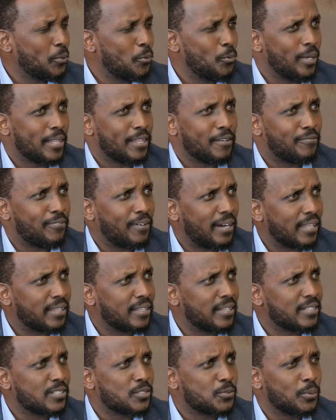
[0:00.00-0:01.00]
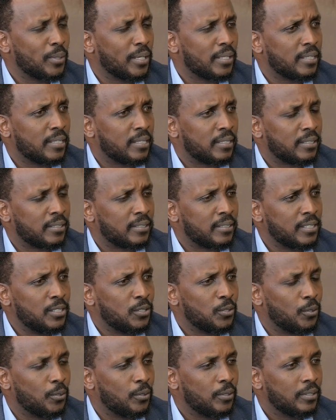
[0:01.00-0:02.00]
we're the fathers, we're the, you
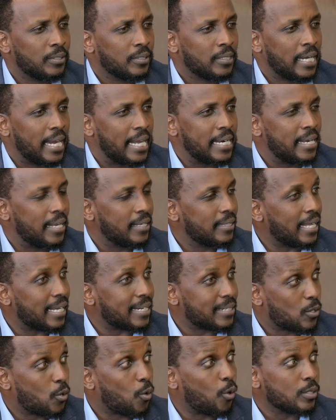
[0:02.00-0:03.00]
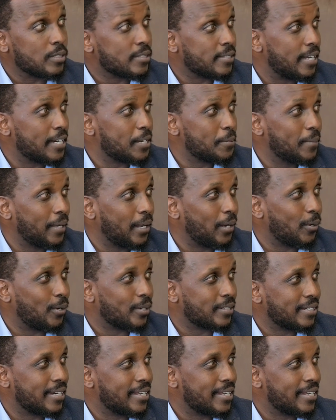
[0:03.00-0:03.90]
know, and that concerned me a lot.